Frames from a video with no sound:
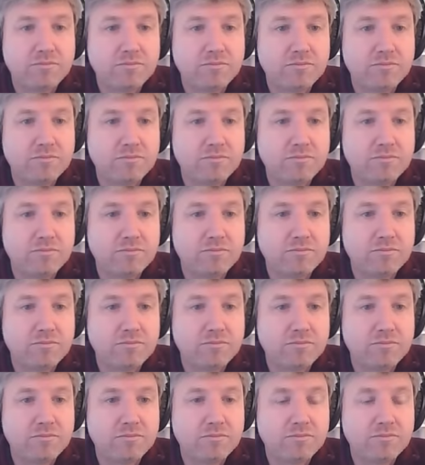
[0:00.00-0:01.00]

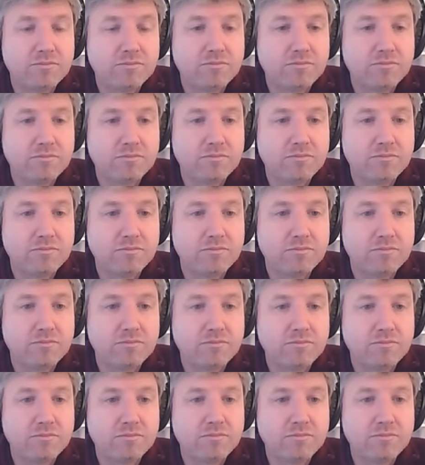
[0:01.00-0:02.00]

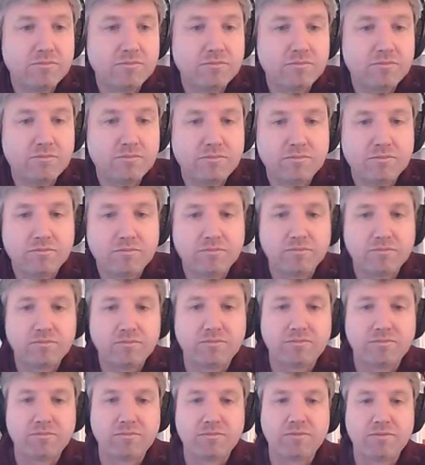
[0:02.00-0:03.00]

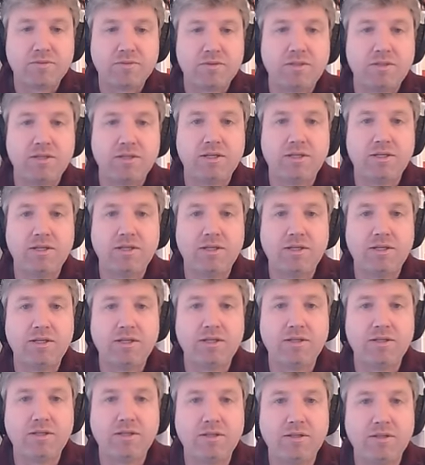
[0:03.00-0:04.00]

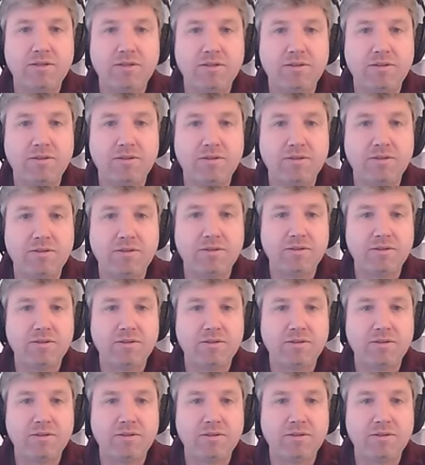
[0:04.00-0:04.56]
No words are spoken by the person on screen.